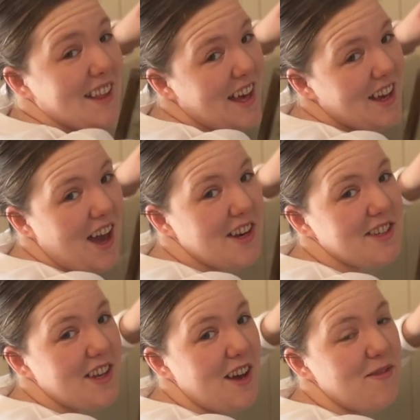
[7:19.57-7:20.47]
that kind of
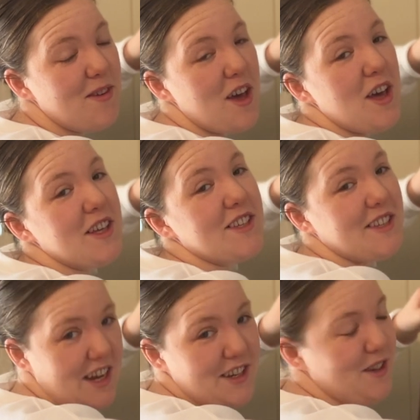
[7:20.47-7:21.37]
stuff,
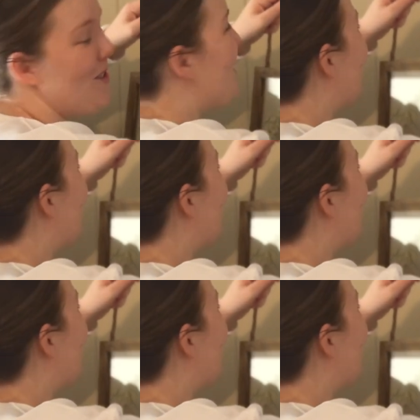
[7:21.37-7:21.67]
stay tuned.